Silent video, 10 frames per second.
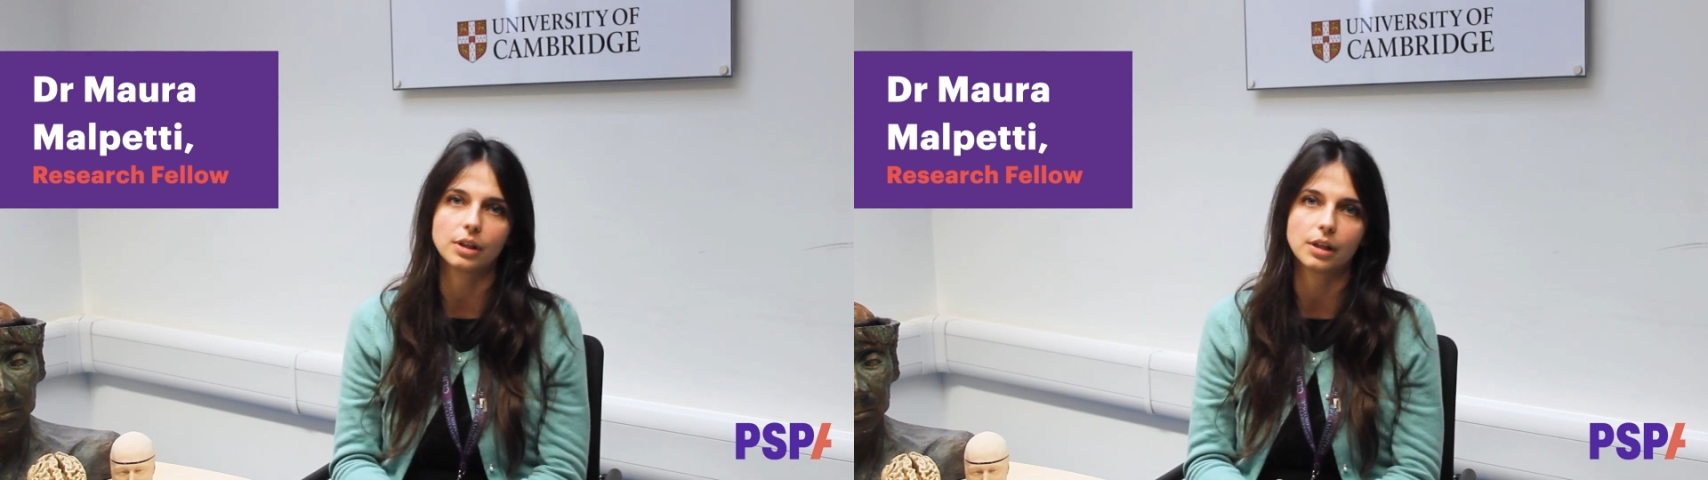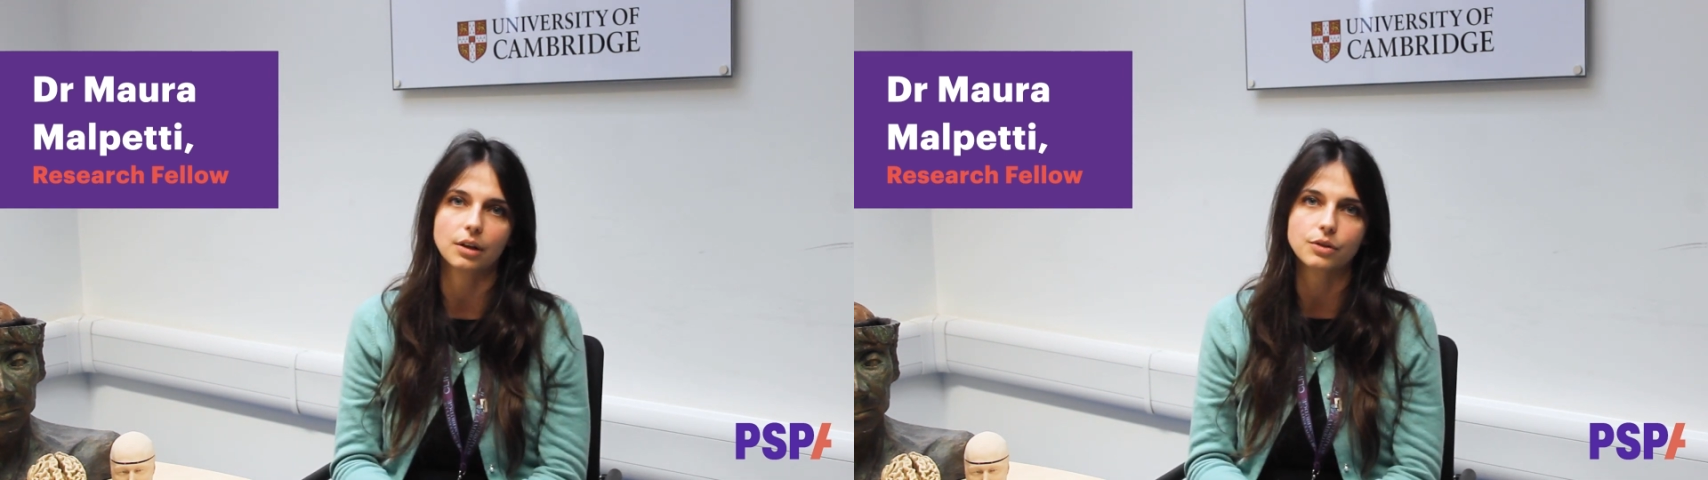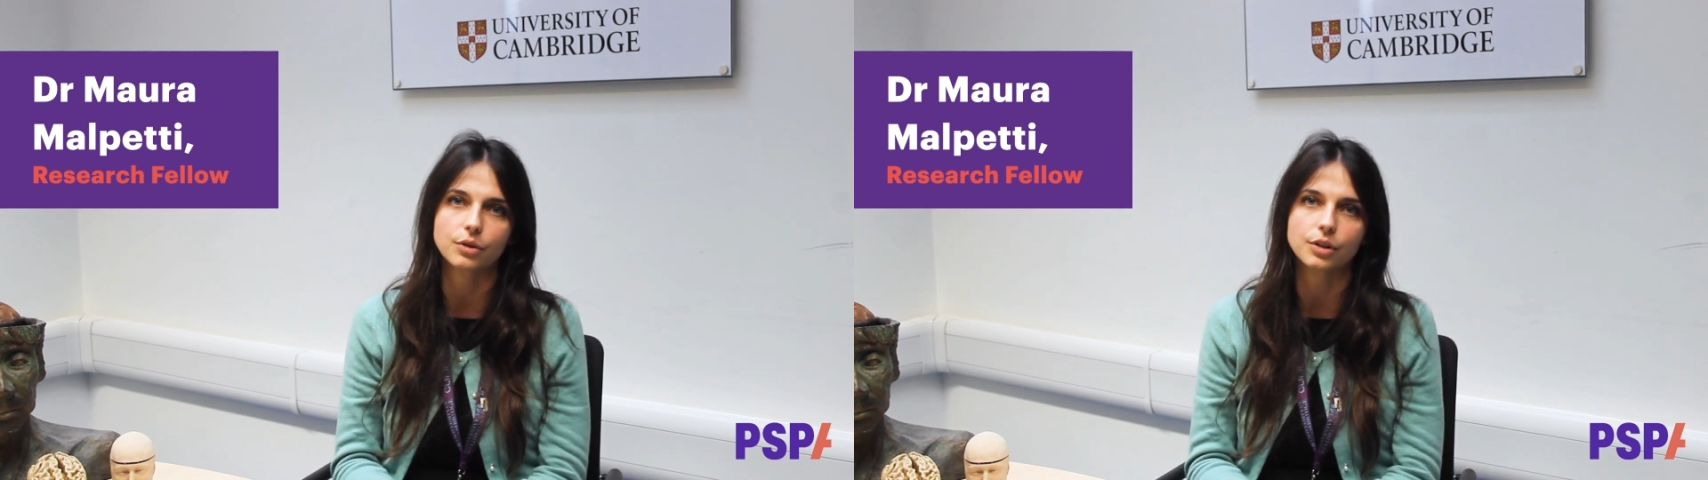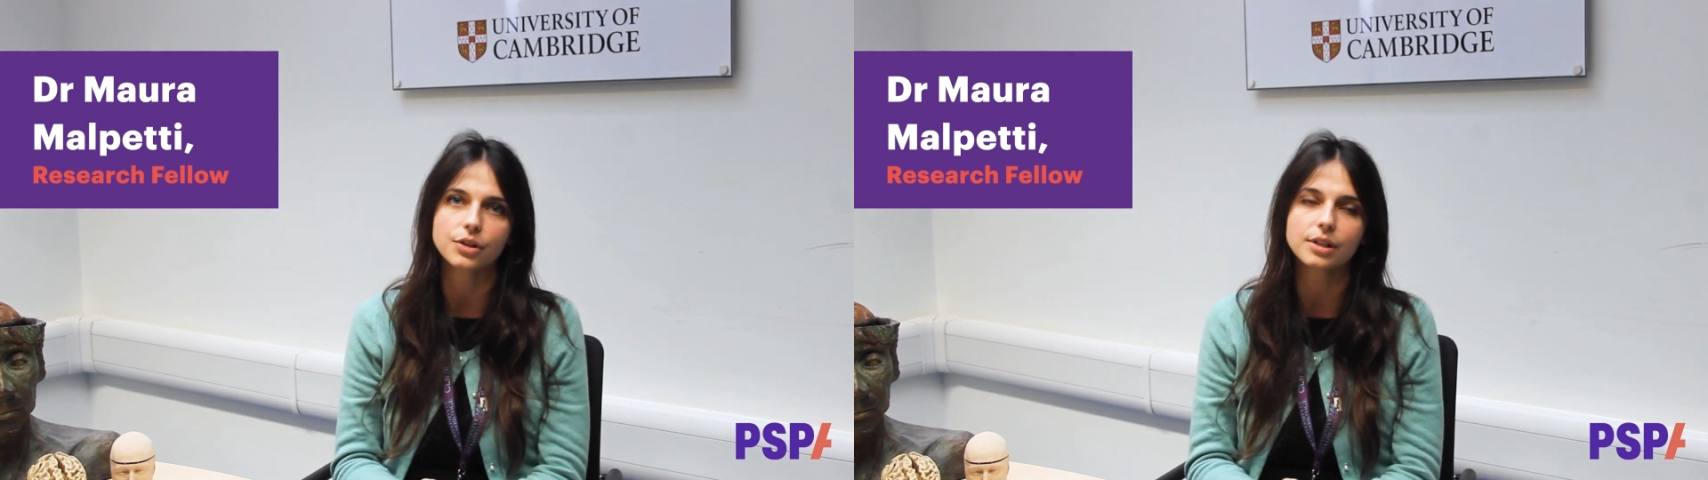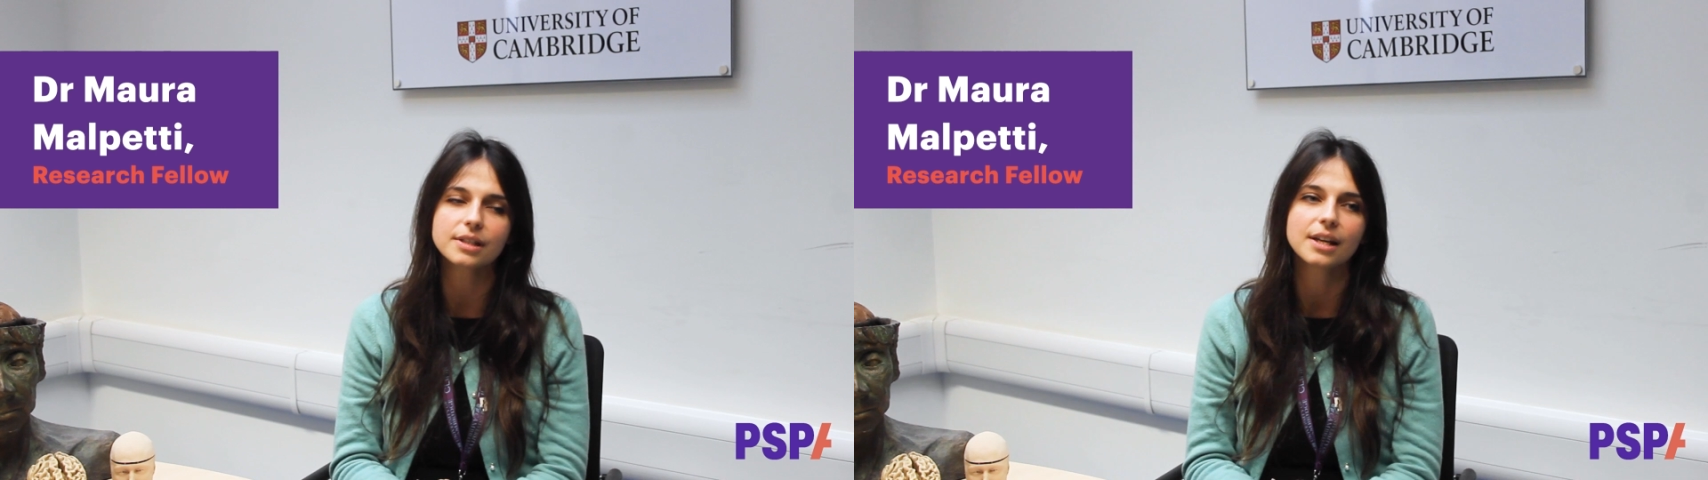the
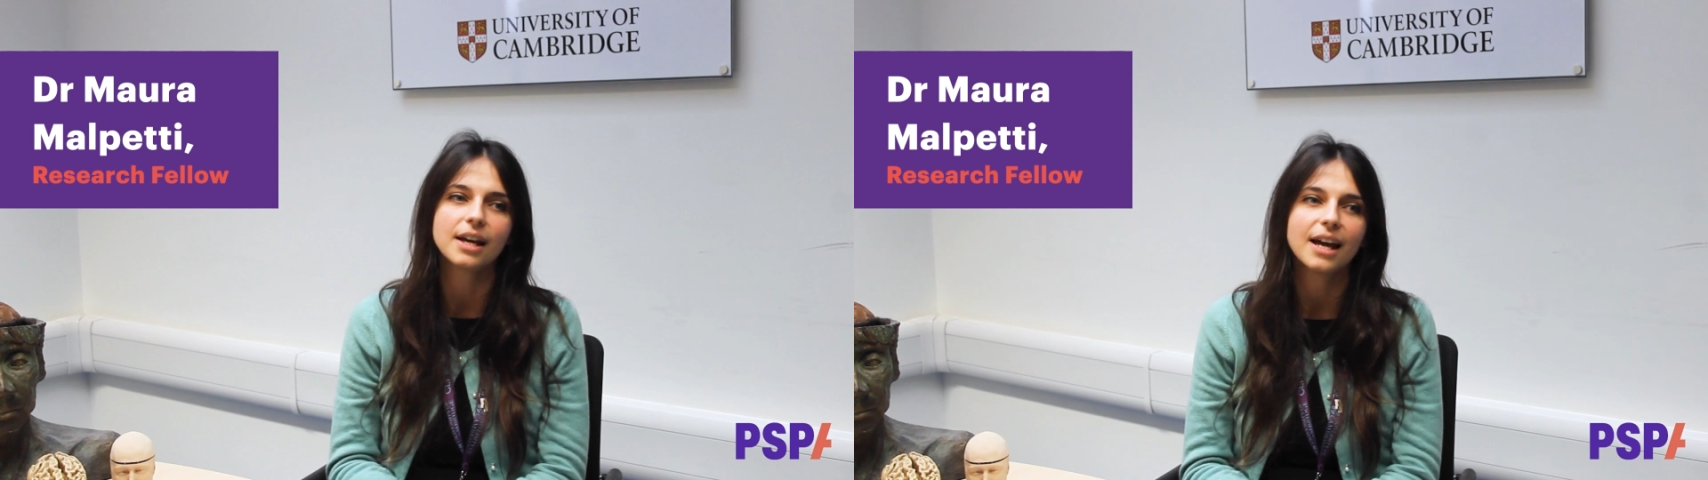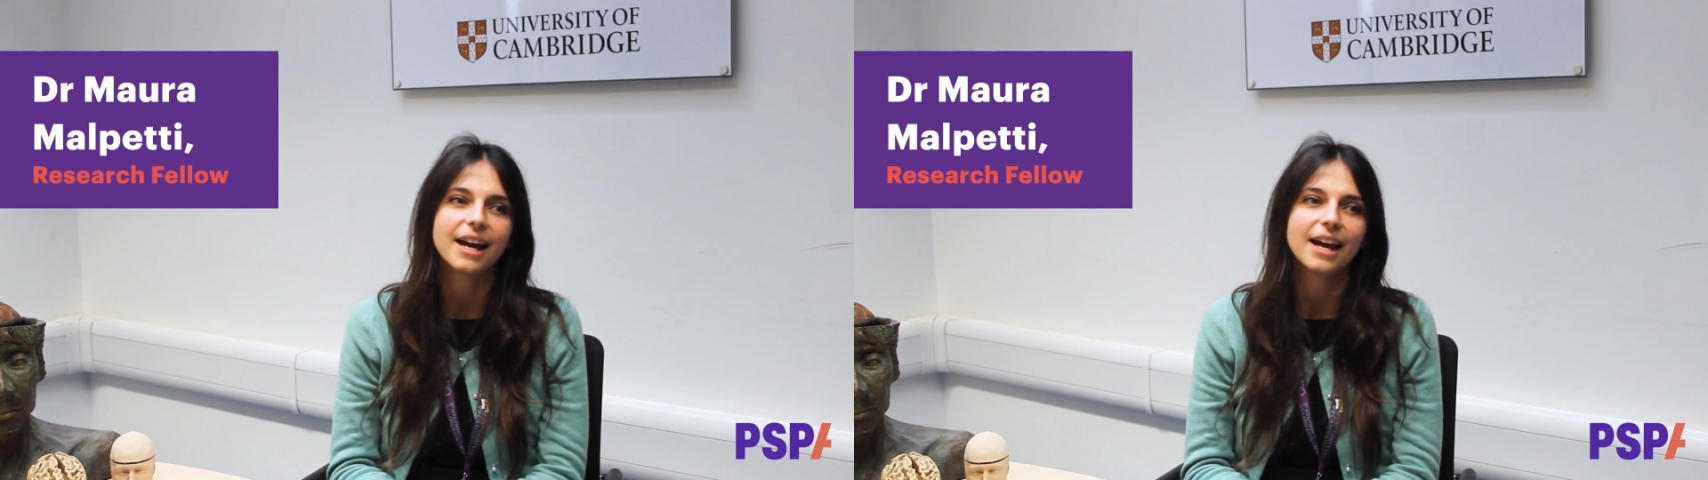researchers.